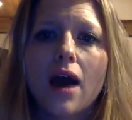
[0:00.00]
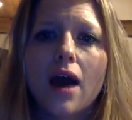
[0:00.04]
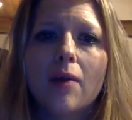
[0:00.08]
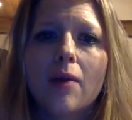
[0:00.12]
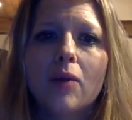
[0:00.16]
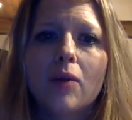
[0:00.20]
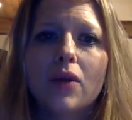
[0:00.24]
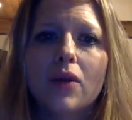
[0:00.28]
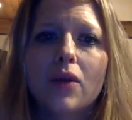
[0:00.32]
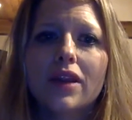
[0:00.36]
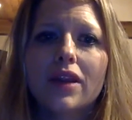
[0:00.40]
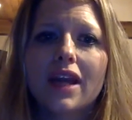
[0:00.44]

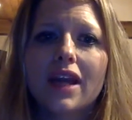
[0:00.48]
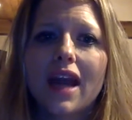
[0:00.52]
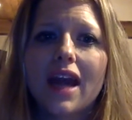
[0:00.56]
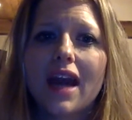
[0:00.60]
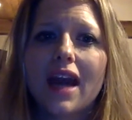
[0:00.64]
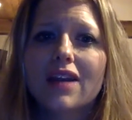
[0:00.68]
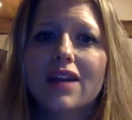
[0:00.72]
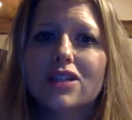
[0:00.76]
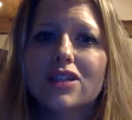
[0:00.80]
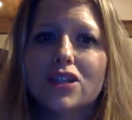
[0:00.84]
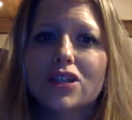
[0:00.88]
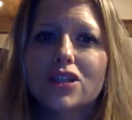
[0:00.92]
When they
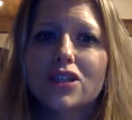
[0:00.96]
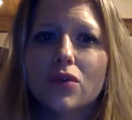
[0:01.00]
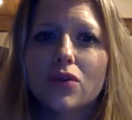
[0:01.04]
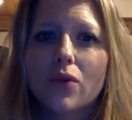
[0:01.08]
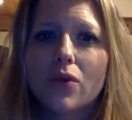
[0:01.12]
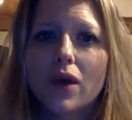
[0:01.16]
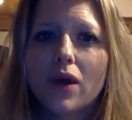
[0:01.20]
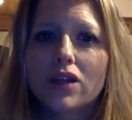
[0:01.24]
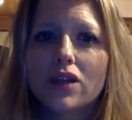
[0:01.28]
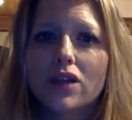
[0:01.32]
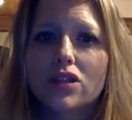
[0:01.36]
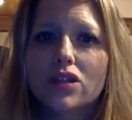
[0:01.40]
ask you a
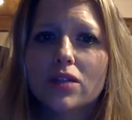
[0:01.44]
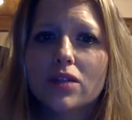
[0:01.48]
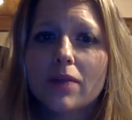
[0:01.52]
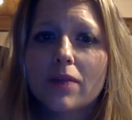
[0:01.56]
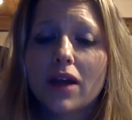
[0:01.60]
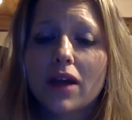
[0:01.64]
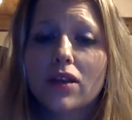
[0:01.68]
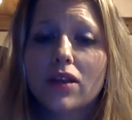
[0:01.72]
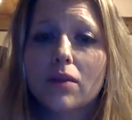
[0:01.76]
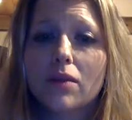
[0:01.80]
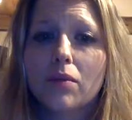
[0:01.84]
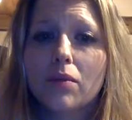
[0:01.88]
question
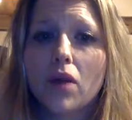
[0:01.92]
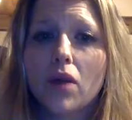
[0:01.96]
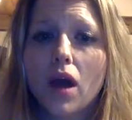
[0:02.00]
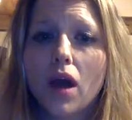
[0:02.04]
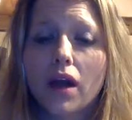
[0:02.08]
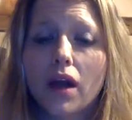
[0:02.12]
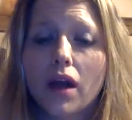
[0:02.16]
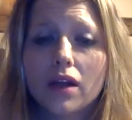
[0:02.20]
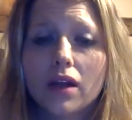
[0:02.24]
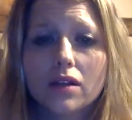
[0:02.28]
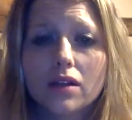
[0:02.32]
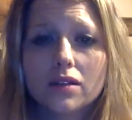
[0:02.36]
about the
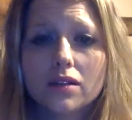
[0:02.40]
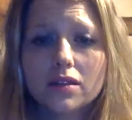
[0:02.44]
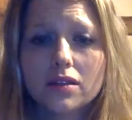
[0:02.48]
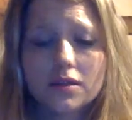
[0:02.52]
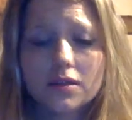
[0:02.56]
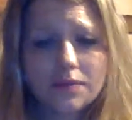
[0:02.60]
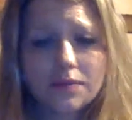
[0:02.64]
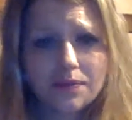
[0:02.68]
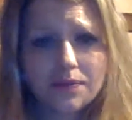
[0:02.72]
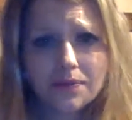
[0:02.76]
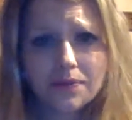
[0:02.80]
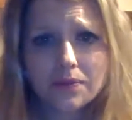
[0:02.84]

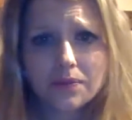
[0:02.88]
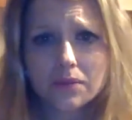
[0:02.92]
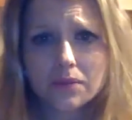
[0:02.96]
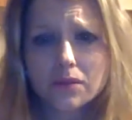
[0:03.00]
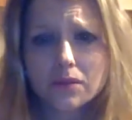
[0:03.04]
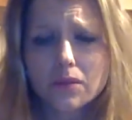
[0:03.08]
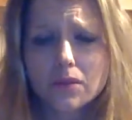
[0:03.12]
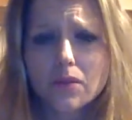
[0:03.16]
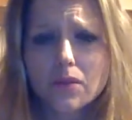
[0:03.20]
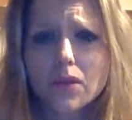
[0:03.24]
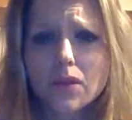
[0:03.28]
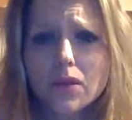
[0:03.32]
products,
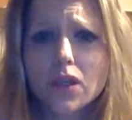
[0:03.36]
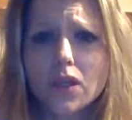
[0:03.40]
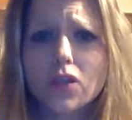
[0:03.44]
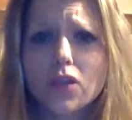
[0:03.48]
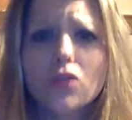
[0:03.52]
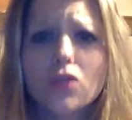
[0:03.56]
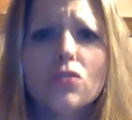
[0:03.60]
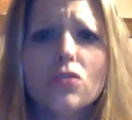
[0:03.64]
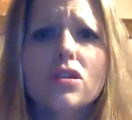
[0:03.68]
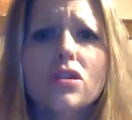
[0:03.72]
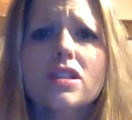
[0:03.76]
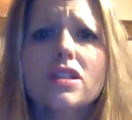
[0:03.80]

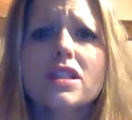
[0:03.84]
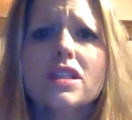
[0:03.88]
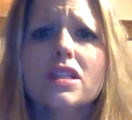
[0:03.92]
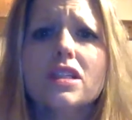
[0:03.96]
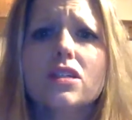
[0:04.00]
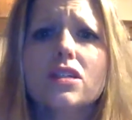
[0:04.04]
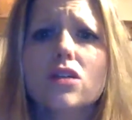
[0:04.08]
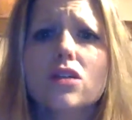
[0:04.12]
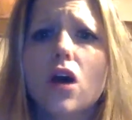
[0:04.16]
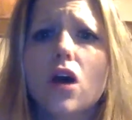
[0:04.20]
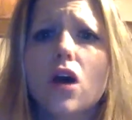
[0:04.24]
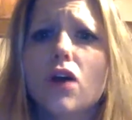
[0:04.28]
you just need
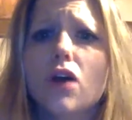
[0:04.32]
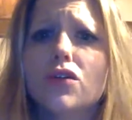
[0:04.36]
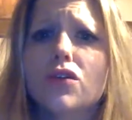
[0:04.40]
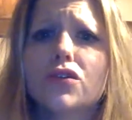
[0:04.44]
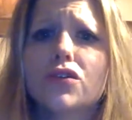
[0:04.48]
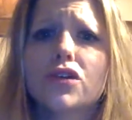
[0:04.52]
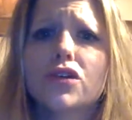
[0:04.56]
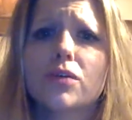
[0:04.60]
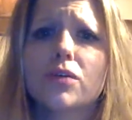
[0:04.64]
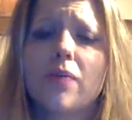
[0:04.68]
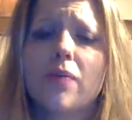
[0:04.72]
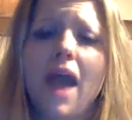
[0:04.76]
to talk
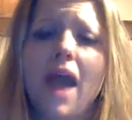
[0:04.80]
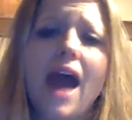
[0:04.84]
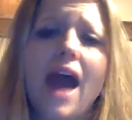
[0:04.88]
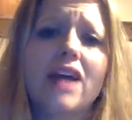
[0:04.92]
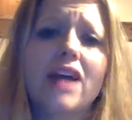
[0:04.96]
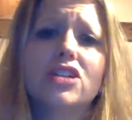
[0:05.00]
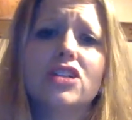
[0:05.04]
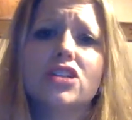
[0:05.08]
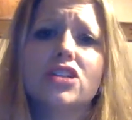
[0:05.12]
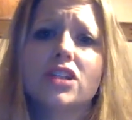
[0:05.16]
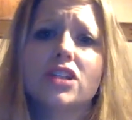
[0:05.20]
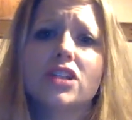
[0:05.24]
through your
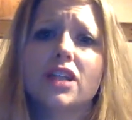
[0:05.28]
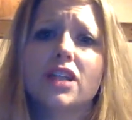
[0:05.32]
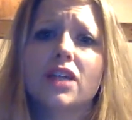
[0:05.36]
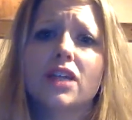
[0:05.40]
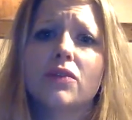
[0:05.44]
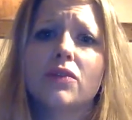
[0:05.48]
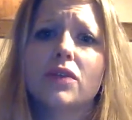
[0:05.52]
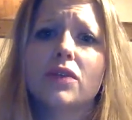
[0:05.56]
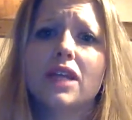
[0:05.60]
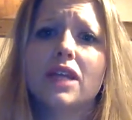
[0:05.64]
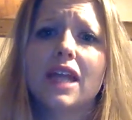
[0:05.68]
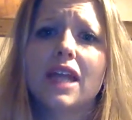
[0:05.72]
passion
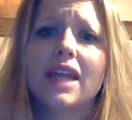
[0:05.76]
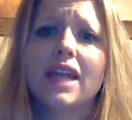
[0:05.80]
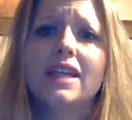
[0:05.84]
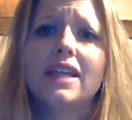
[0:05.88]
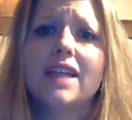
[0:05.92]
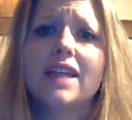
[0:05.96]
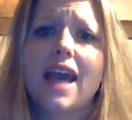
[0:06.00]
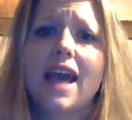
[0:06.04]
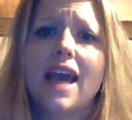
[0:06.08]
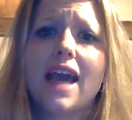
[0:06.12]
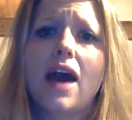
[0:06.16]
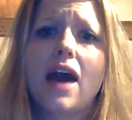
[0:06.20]
and relate
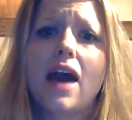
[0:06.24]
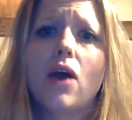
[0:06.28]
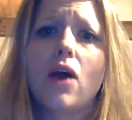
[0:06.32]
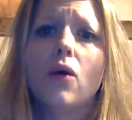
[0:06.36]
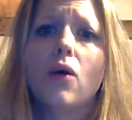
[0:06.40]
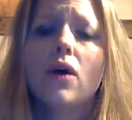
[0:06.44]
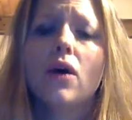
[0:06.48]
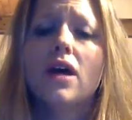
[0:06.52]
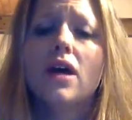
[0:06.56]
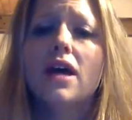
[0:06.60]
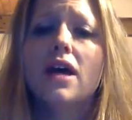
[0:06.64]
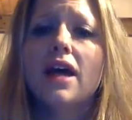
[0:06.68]
to
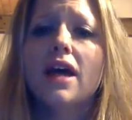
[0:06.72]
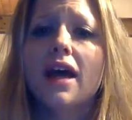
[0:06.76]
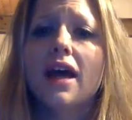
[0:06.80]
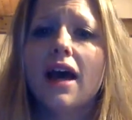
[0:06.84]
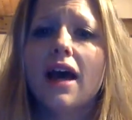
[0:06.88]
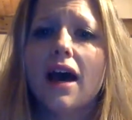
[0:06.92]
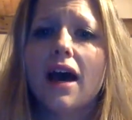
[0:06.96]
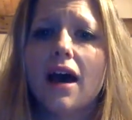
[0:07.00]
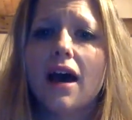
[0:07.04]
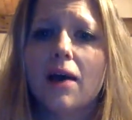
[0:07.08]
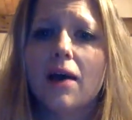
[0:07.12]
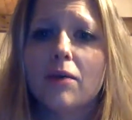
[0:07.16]
how
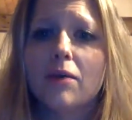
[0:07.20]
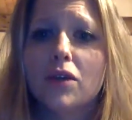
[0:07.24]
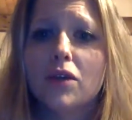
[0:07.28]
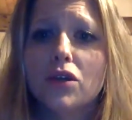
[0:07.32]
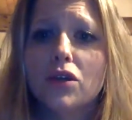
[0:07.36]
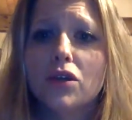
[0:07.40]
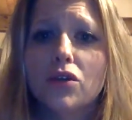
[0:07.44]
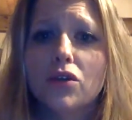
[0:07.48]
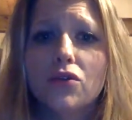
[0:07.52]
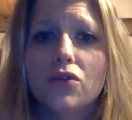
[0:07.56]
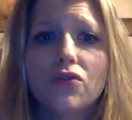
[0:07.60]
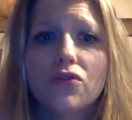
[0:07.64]

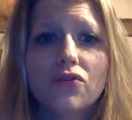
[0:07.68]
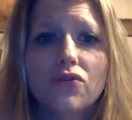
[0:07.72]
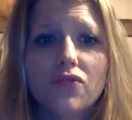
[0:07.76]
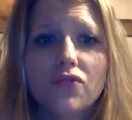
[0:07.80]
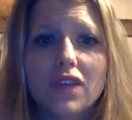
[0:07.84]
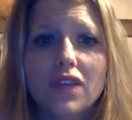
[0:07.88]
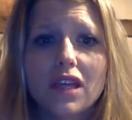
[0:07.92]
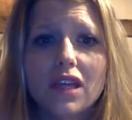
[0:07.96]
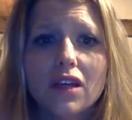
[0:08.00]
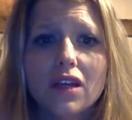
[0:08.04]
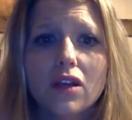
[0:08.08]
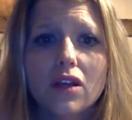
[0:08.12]
you
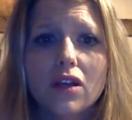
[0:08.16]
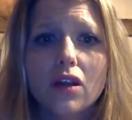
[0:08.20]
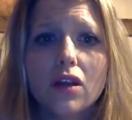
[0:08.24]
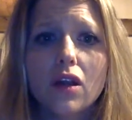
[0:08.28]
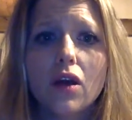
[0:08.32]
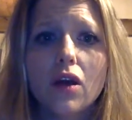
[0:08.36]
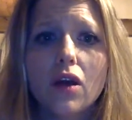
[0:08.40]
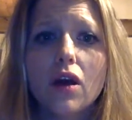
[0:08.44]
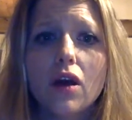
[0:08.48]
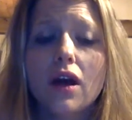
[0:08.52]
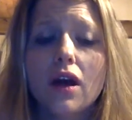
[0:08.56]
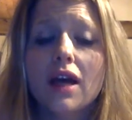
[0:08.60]

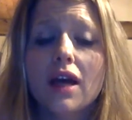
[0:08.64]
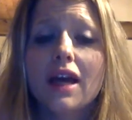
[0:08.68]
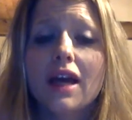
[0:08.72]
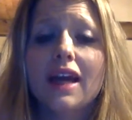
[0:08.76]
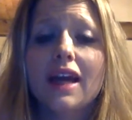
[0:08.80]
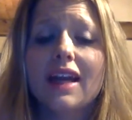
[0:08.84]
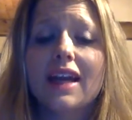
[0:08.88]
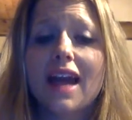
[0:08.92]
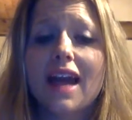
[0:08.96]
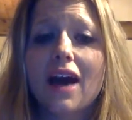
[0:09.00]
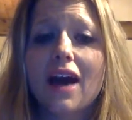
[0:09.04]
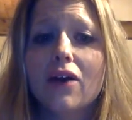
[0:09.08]
feel
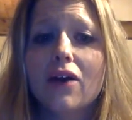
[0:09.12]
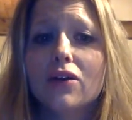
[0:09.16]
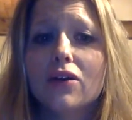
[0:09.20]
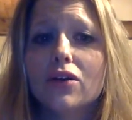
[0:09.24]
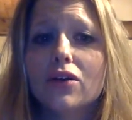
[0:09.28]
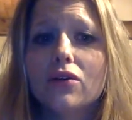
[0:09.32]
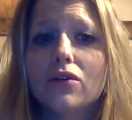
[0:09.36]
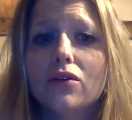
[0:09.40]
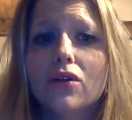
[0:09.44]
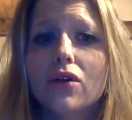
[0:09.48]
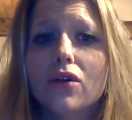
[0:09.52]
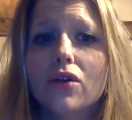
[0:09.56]
and how
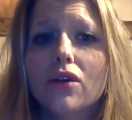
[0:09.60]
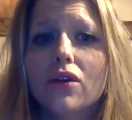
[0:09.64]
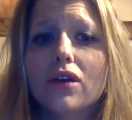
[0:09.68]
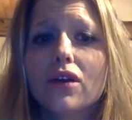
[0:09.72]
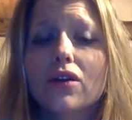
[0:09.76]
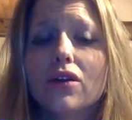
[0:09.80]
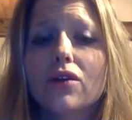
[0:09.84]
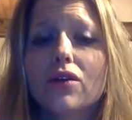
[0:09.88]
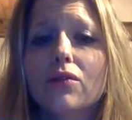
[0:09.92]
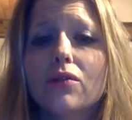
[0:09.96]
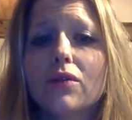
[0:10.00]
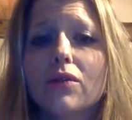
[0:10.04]
you know that
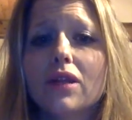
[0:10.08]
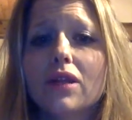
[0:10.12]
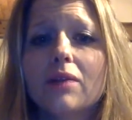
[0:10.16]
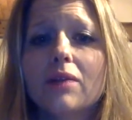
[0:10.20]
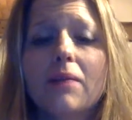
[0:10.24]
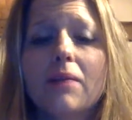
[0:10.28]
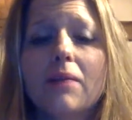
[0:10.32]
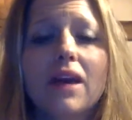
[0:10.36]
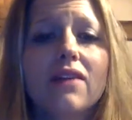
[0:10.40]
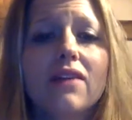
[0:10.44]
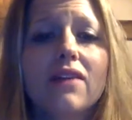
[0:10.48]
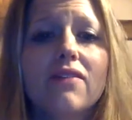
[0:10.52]
it could really
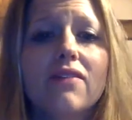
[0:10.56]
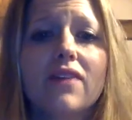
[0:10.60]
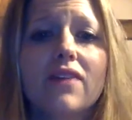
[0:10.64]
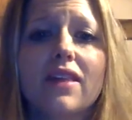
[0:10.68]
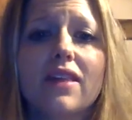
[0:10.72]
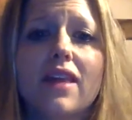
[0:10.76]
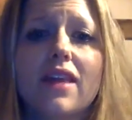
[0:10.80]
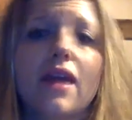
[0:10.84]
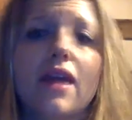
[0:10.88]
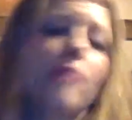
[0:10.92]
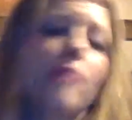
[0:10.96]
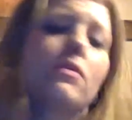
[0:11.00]
benefit
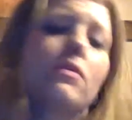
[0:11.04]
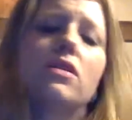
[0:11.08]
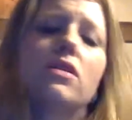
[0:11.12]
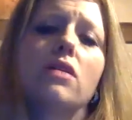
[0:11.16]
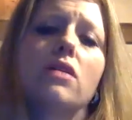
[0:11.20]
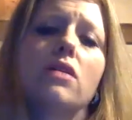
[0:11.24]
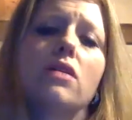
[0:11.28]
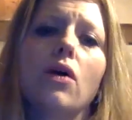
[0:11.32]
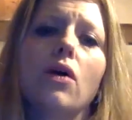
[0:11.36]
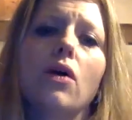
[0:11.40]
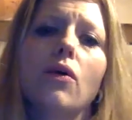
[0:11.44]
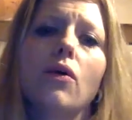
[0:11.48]
them.
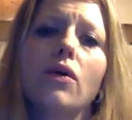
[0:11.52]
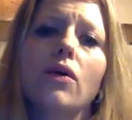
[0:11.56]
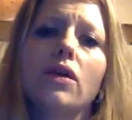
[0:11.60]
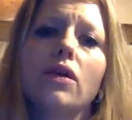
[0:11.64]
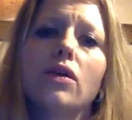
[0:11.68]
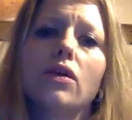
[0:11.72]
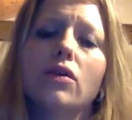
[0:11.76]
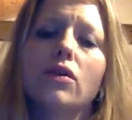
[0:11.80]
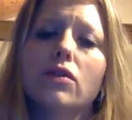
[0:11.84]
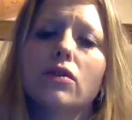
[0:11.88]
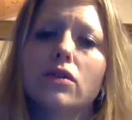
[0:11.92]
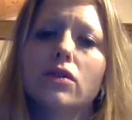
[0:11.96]
So
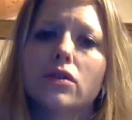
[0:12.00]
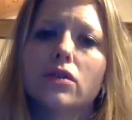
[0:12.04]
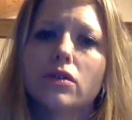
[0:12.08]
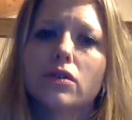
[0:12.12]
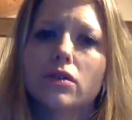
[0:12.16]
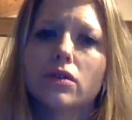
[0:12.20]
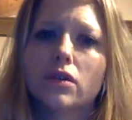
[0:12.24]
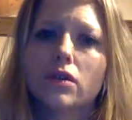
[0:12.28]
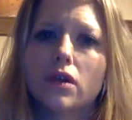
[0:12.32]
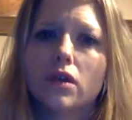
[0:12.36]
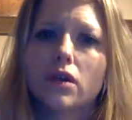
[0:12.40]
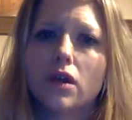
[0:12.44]

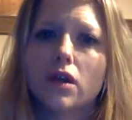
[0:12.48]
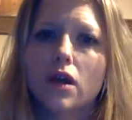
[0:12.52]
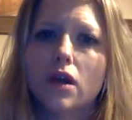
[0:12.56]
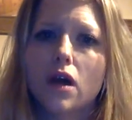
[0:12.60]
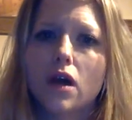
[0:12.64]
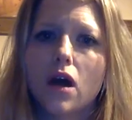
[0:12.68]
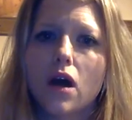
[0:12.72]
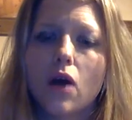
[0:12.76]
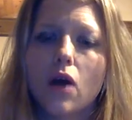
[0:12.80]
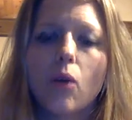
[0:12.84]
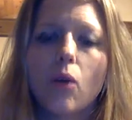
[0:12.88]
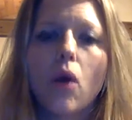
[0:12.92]
you're
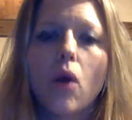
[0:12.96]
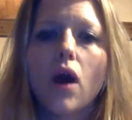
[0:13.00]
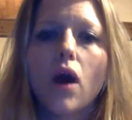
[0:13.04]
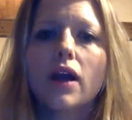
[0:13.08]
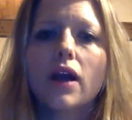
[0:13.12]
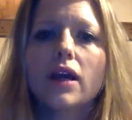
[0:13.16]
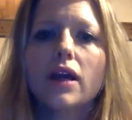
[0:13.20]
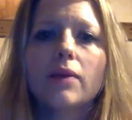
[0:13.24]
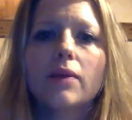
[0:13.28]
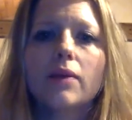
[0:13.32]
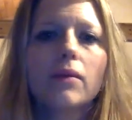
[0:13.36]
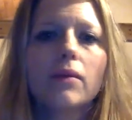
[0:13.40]
a
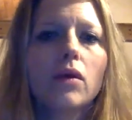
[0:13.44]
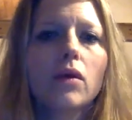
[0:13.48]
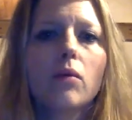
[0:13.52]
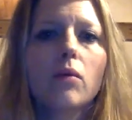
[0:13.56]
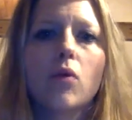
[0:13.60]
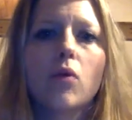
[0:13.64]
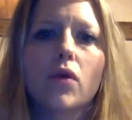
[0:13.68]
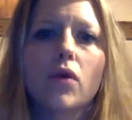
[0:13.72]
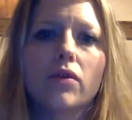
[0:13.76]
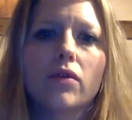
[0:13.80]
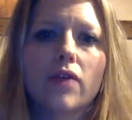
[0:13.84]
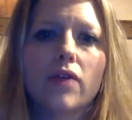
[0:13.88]
walking
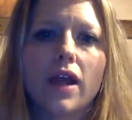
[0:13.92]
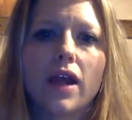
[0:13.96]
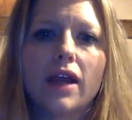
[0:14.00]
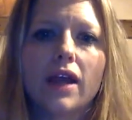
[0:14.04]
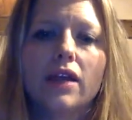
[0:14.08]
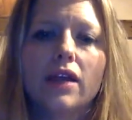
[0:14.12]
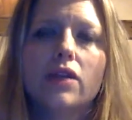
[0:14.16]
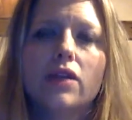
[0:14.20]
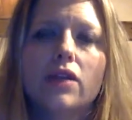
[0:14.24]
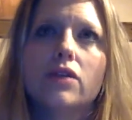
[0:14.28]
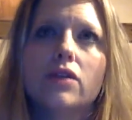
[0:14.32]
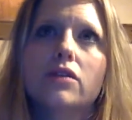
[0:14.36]
billboard,
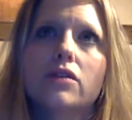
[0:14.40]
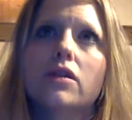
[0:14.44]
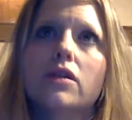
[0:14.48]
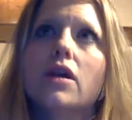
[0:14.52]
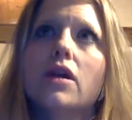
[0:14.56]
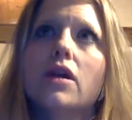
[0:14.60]
right? You're